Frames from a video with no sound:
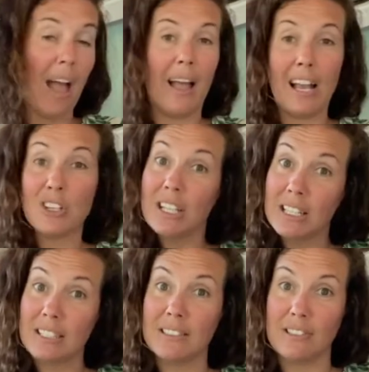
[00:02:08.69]
I actually
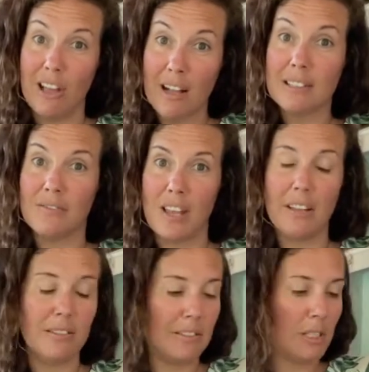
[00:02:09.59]
collected lots of
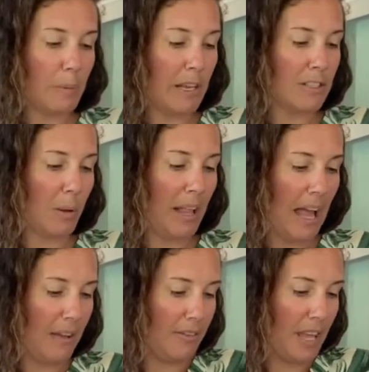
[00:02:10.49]
nettles this spring, so I'll
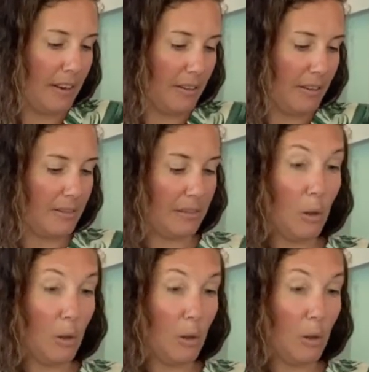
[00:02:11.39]
have nettles,